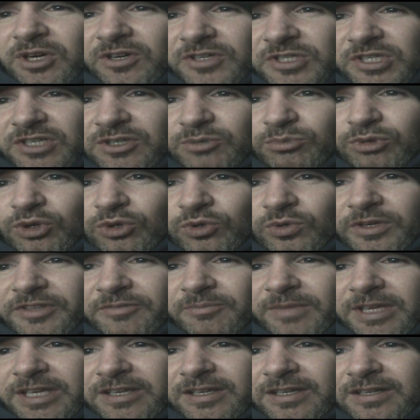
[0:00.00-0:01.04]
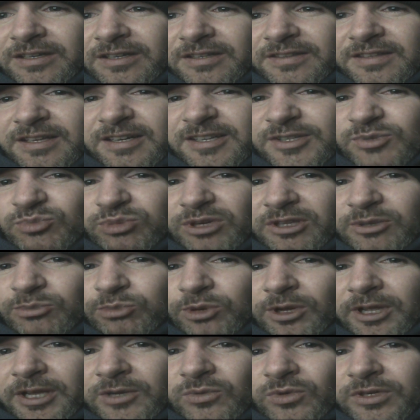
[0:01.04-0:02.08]
personable with me, then his brother
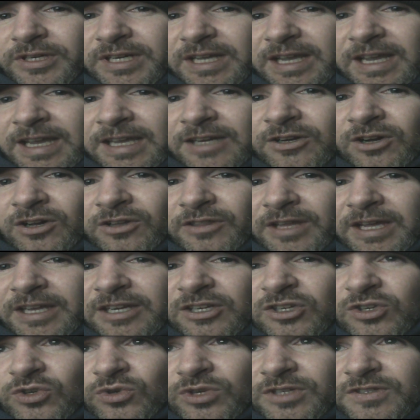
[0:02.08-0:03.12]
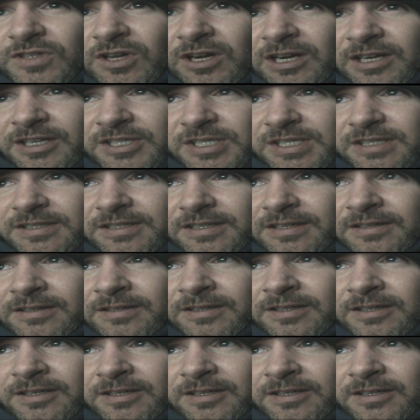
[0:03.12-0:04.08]
probably wouldn't have ate all that nuke toxin.